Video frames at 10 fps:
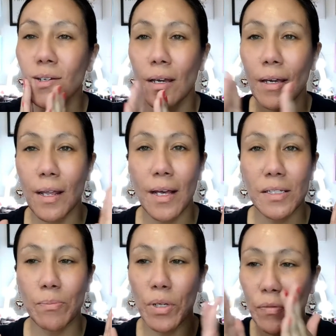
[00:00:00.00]
and it has a
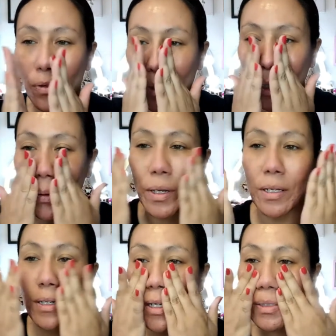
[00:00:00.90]
bit of a glow, and it
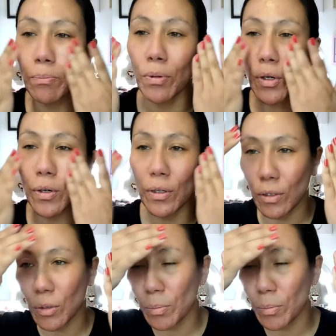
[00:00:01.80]
does blur a little bit.